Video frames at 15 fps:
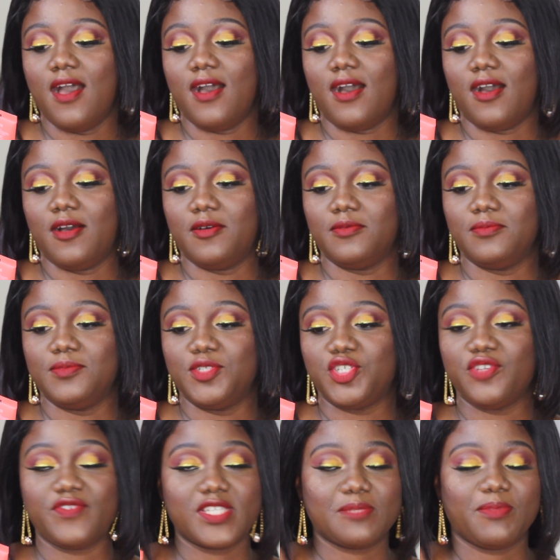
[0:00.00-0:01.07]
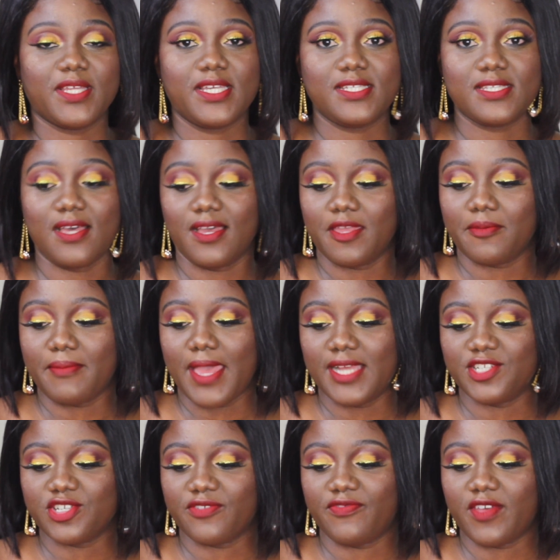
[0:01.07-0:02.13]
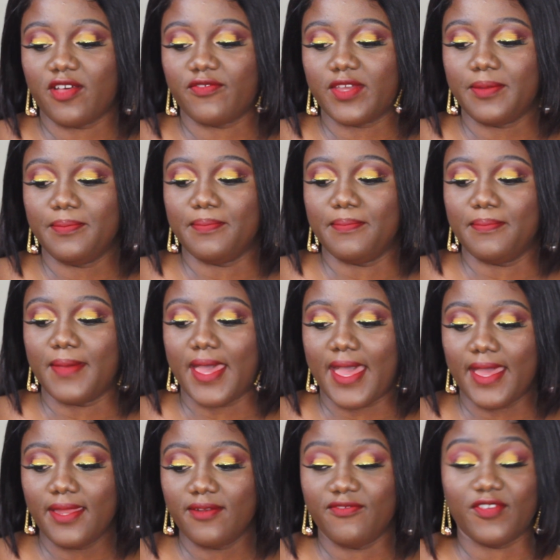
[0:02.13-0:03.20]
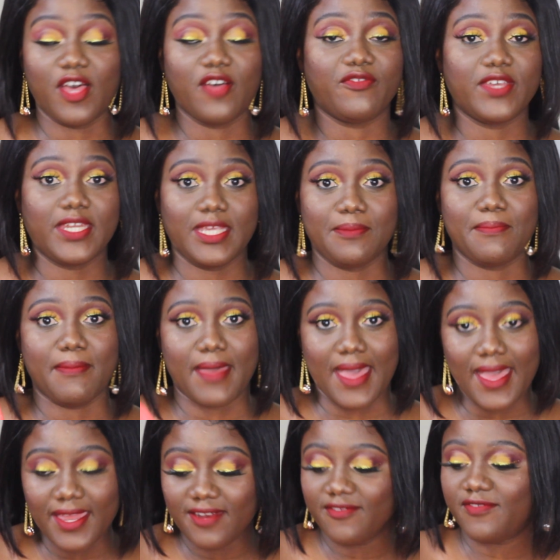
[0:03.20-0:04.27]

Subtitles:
Juvia'S Place I Am Magic Velvety Matte